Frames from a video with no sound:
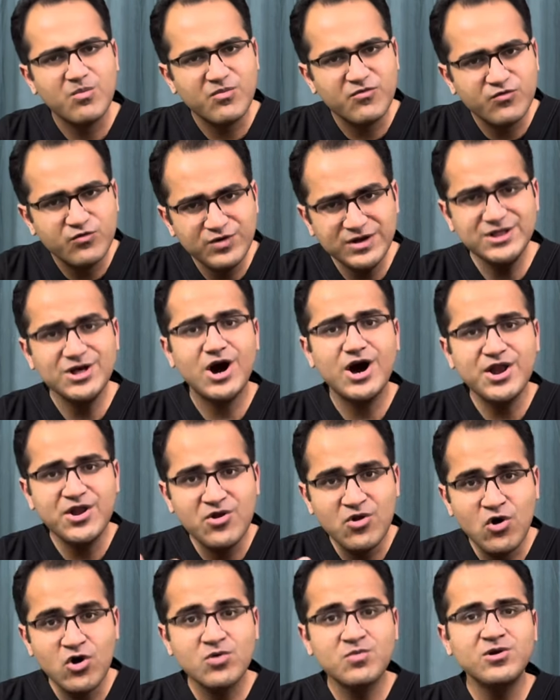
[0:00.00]
with a
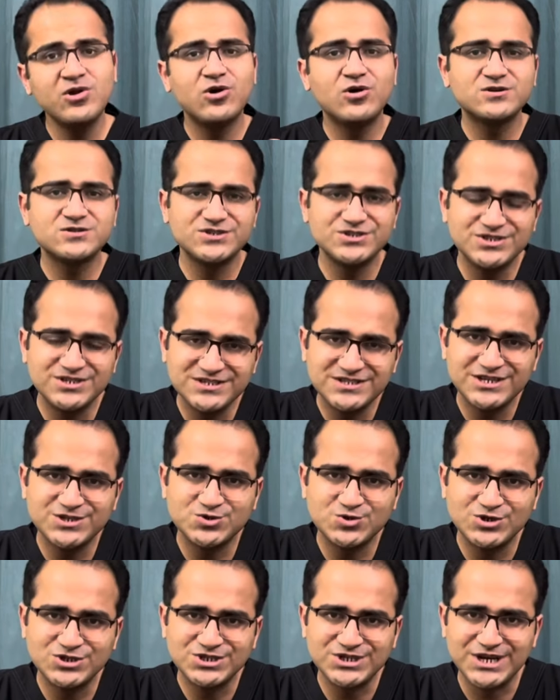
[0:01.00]
normal oxygen
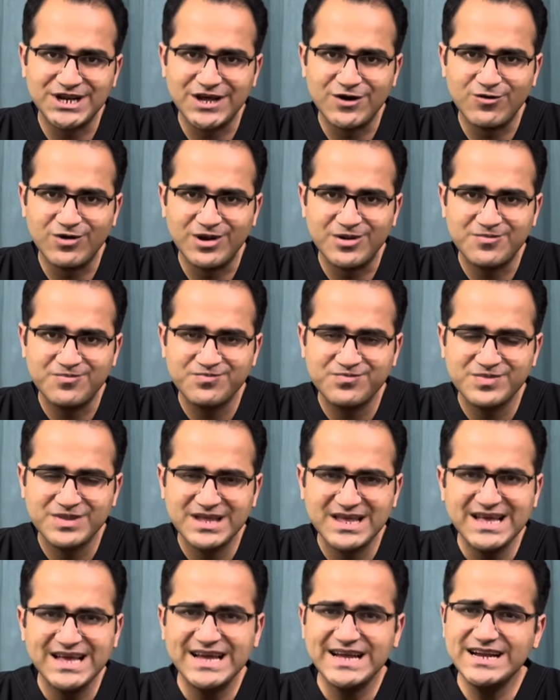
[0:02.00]
saturation level,
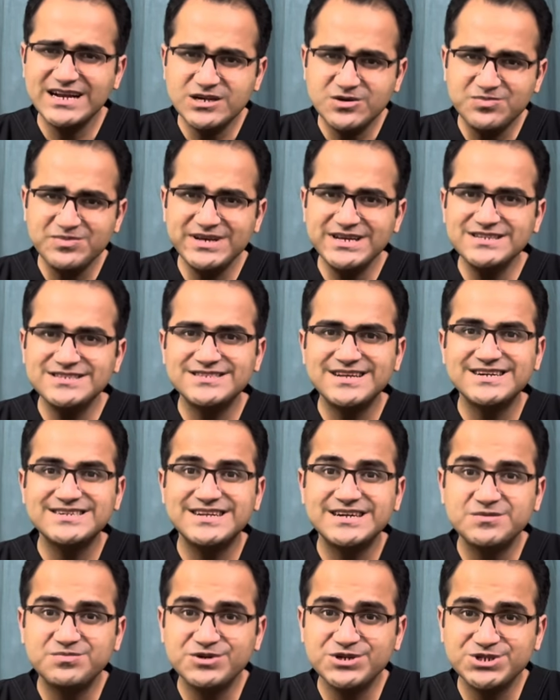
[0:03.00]
it means that
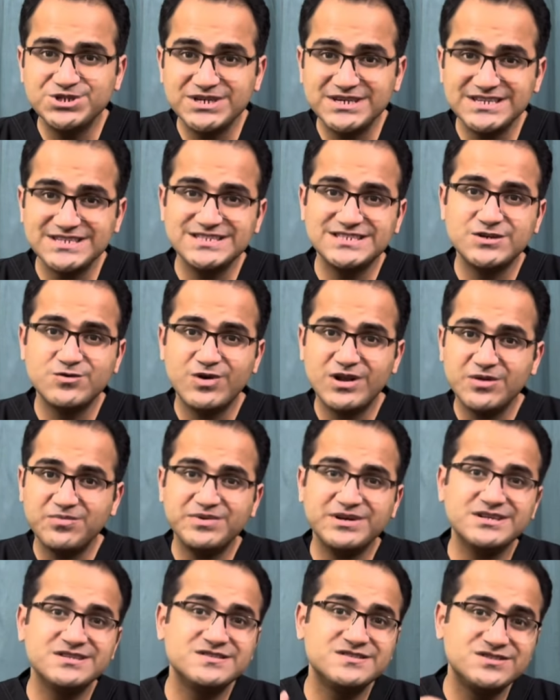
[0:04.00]
that patient is
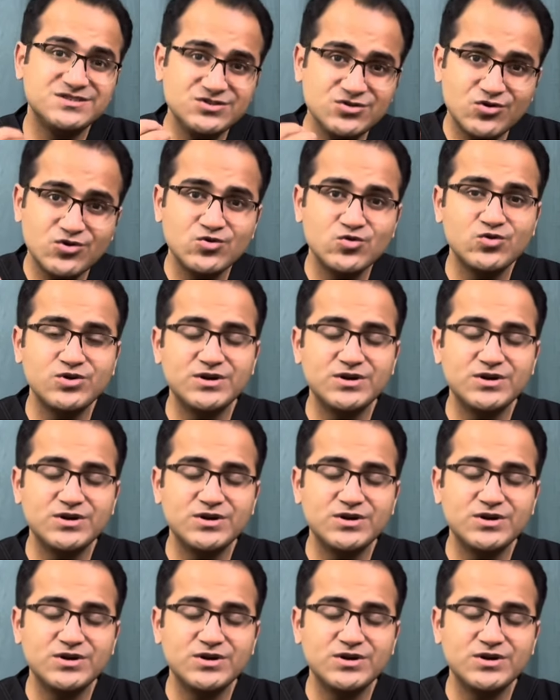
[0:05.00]
developing CO2